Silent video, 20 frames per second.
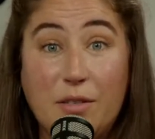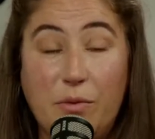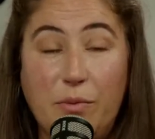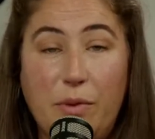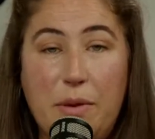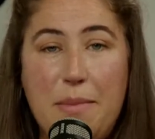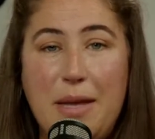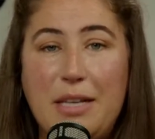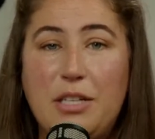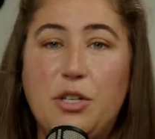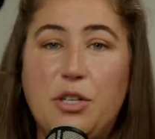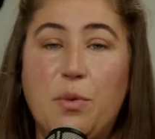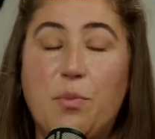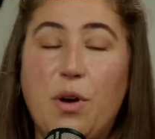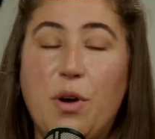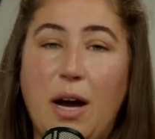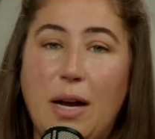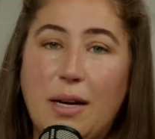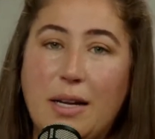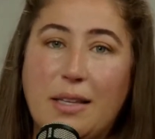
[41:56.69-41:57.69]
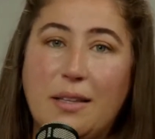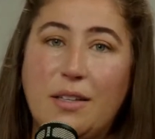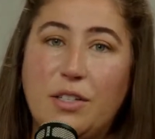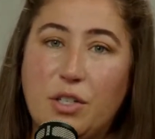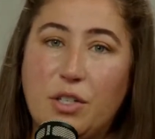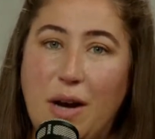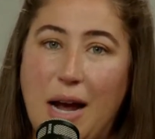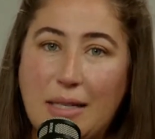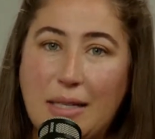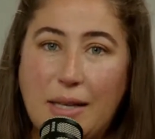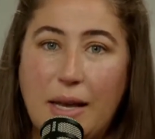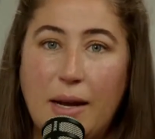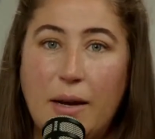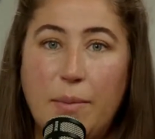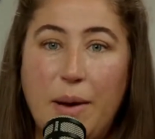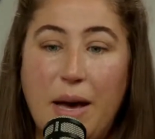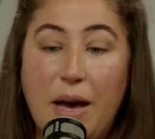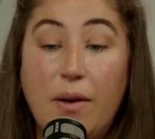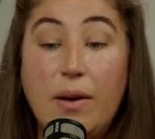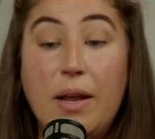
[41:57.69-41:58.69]
When we mention a product that you're asking
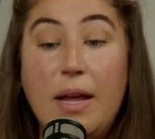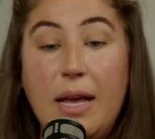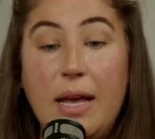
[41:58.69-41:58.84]
about,